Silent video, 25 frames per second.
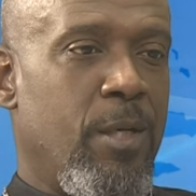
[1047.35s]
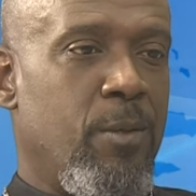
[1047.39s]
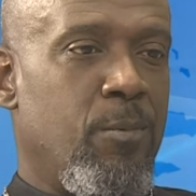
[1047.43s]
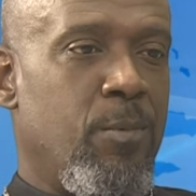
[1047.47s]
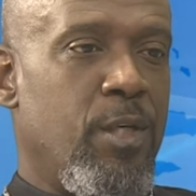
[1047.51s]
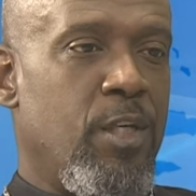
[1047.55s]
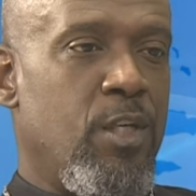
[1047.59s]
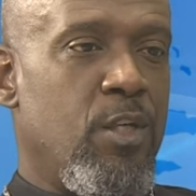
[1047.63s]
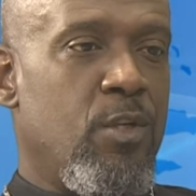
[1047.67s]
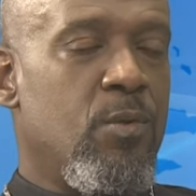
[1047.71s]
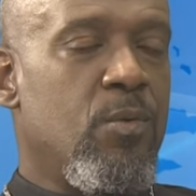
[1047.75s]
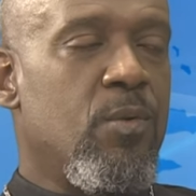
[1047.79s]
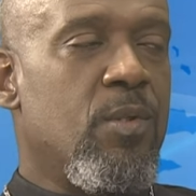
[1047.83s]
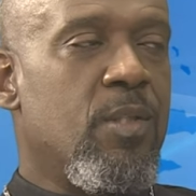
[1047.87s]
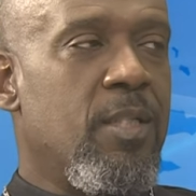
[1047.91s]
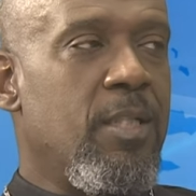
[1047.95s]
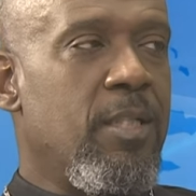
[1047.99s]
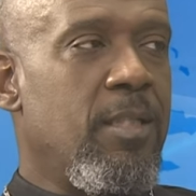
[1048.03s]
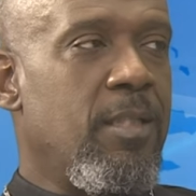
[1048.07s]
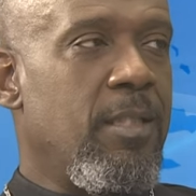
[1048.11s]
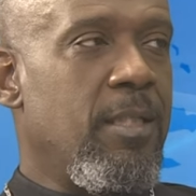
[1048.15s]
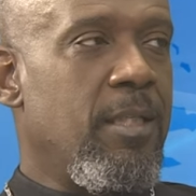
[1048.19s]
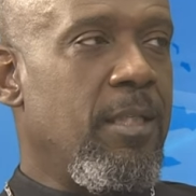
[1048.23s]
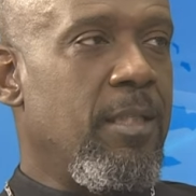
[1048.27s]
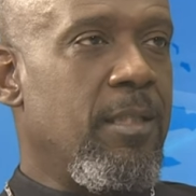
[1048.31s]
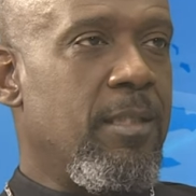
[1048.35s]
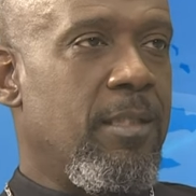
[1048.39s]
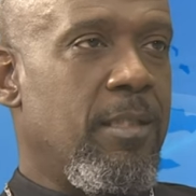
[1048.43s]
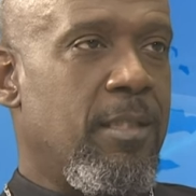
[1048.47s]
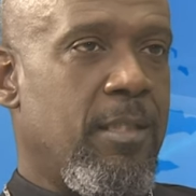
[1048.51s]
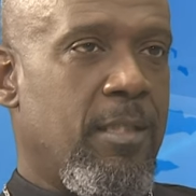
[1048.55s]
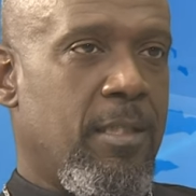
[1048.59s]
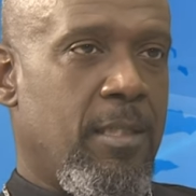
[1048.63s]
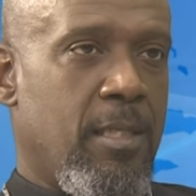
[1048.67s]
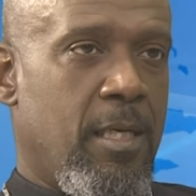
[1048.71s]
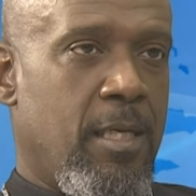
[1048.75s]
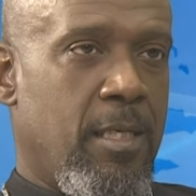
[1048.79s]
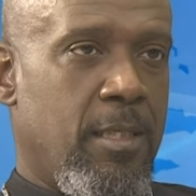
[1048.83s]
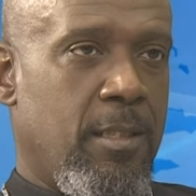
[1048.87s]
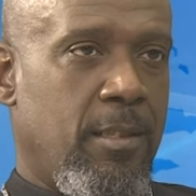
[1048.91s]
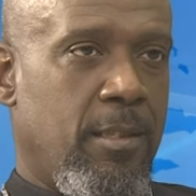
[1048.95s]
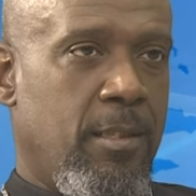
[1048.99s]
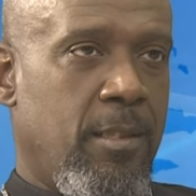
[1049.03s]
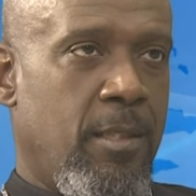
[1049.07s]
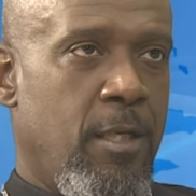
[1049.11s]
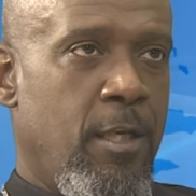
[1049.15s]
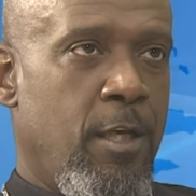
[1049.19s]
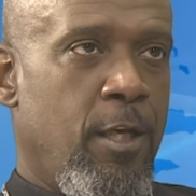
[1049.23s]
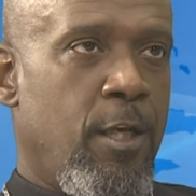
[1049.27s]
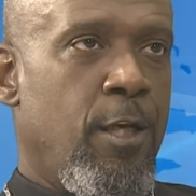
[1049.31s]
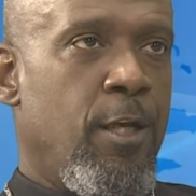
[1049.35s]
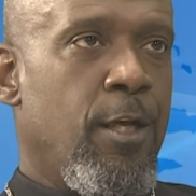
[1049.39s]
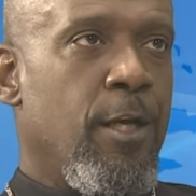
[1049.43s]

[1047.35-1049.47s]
when we use these seals, it's us